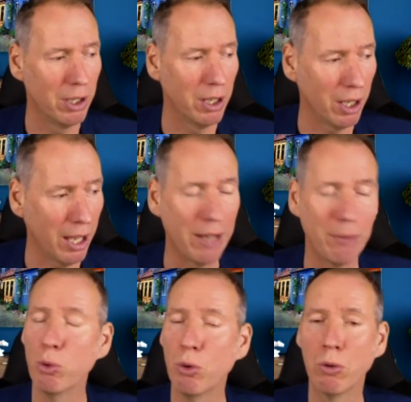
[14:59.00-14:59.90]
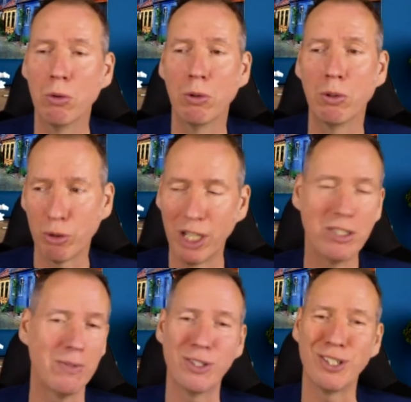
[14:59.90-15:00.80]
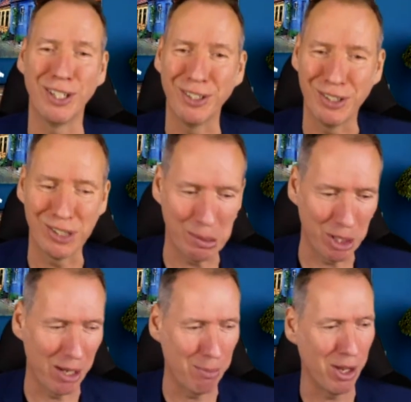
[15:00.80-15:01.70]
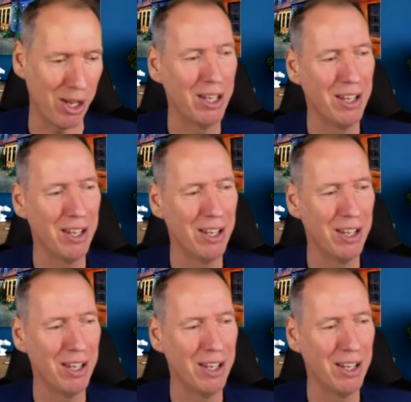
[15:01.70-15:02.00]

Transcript: uh, had more creativity. It seemed like by